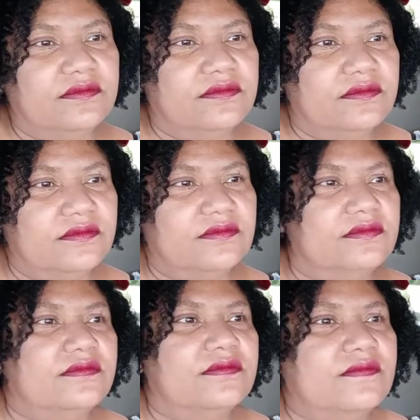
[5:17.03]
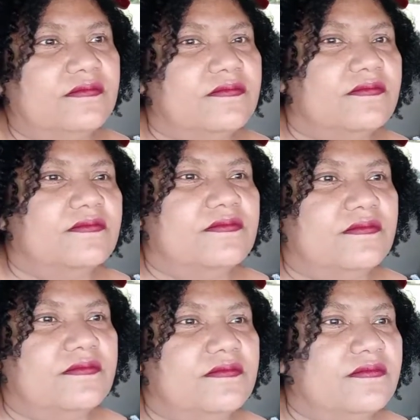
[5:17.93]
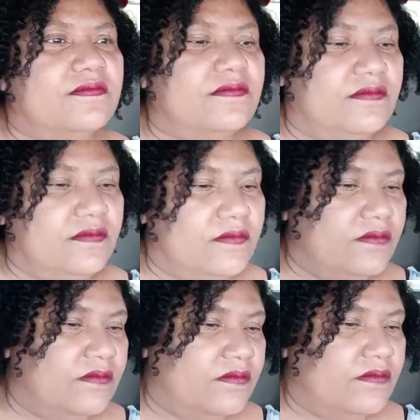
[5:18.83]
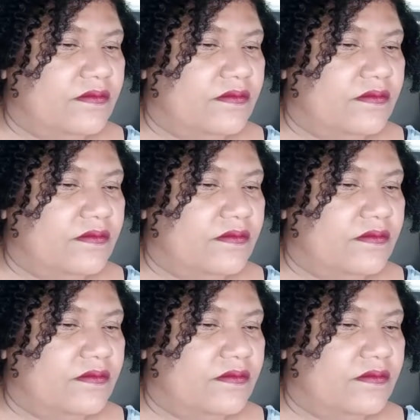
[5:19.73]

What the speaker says: (silent)